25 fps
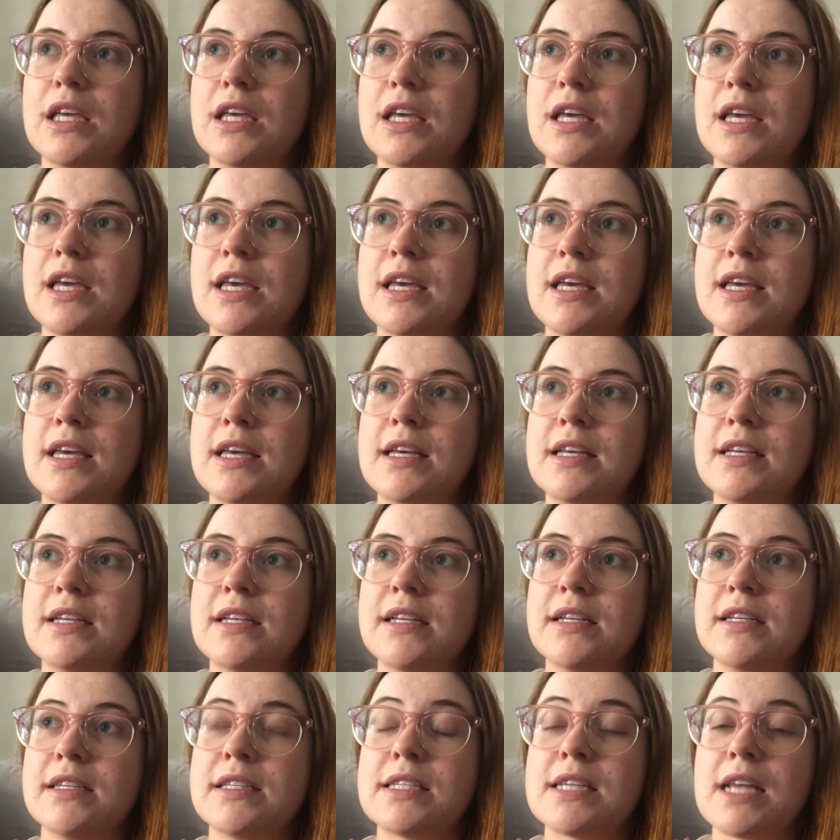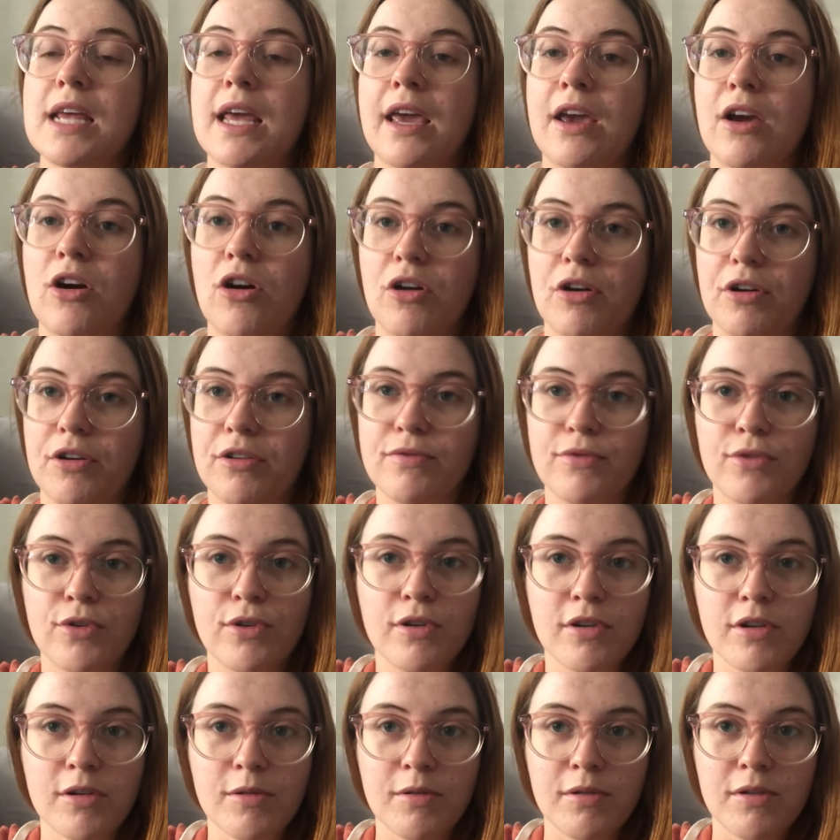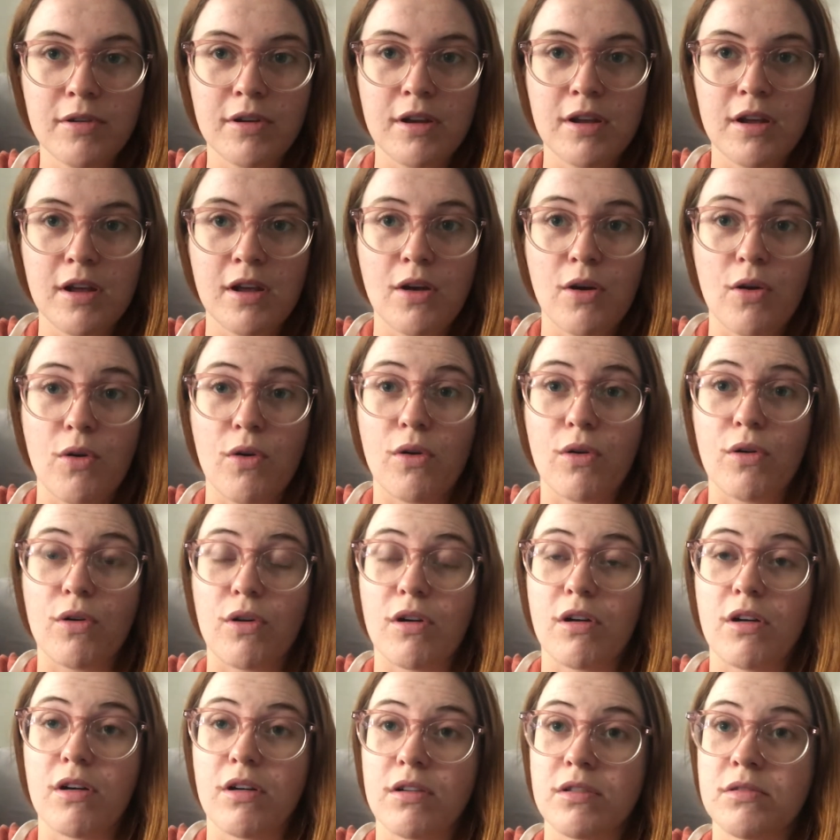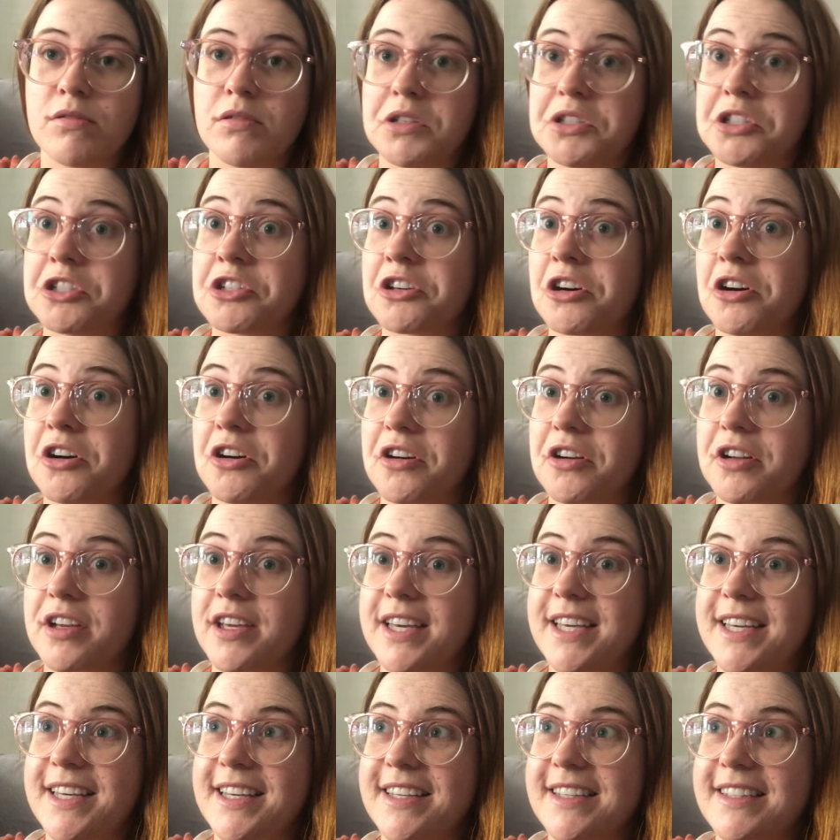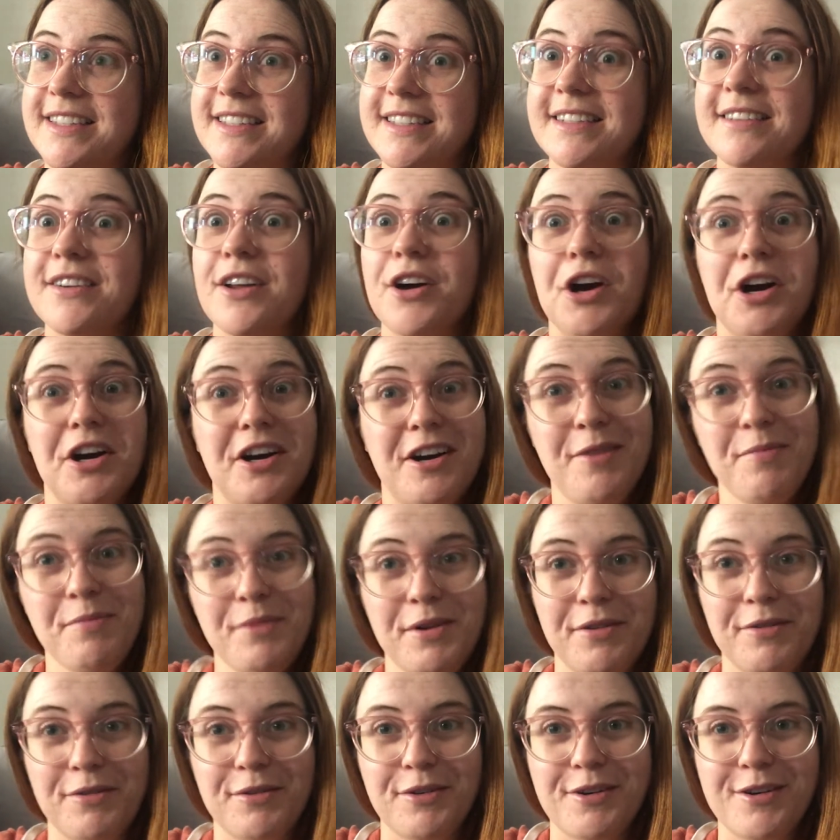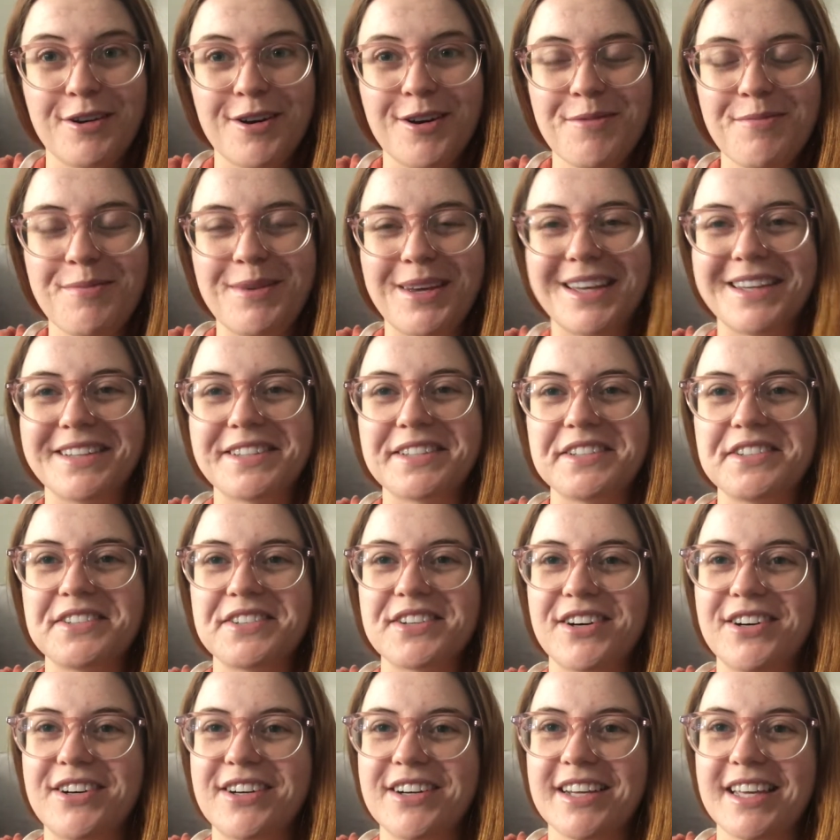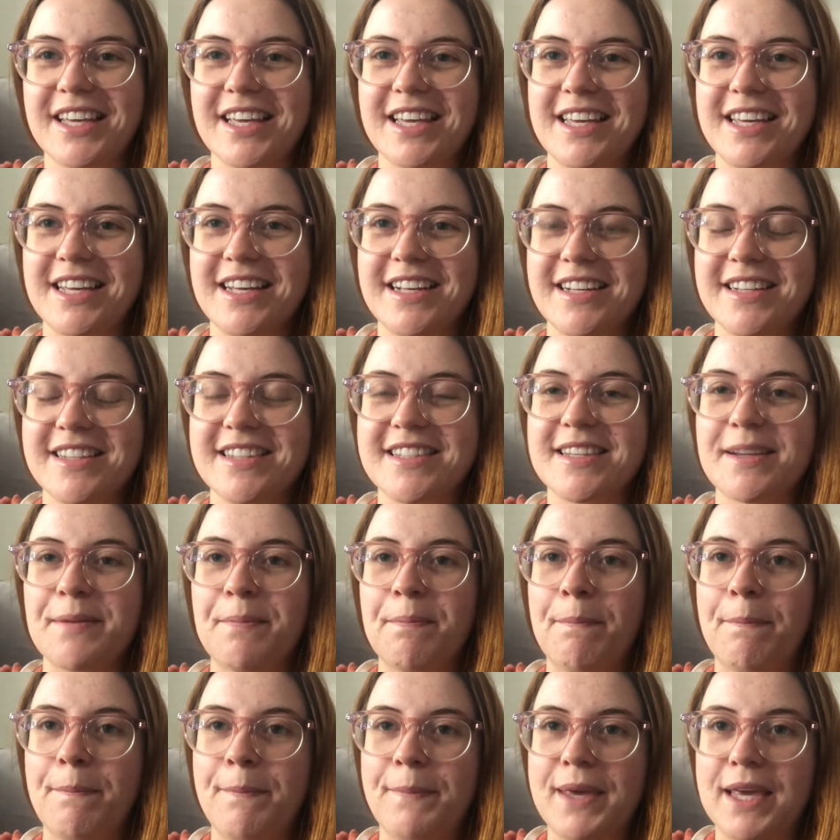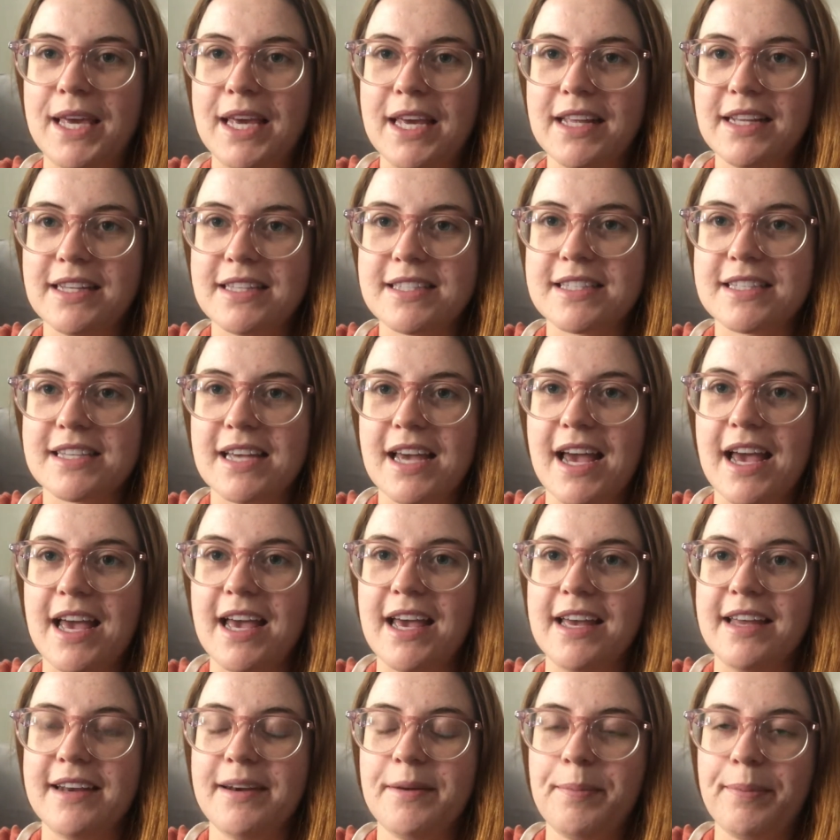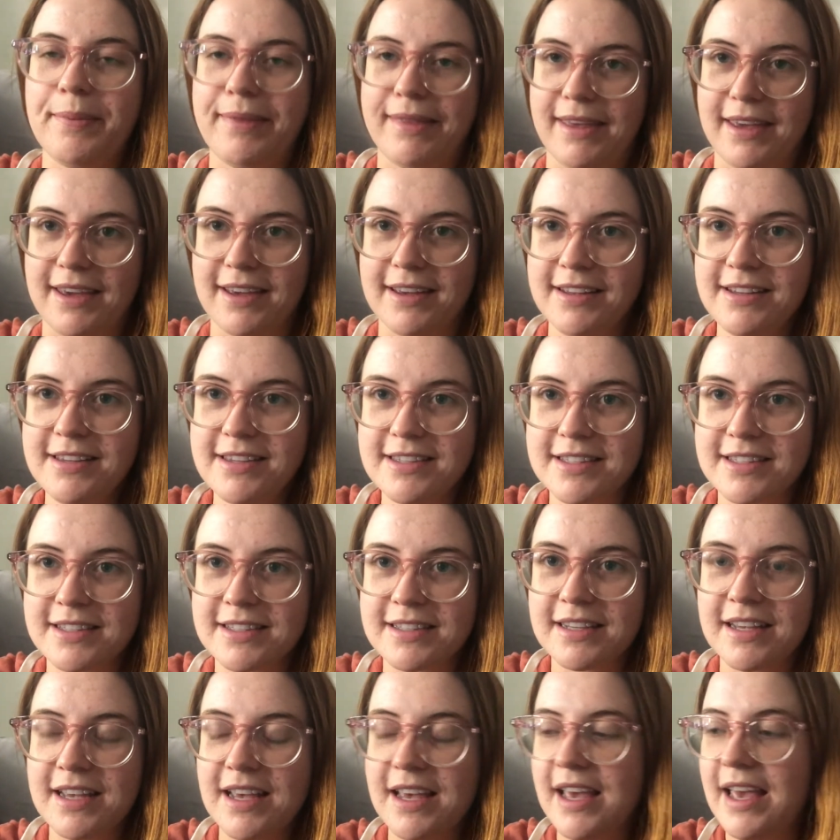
is a carnivore, or a dog is an omnivore because a dog eats meat and plants.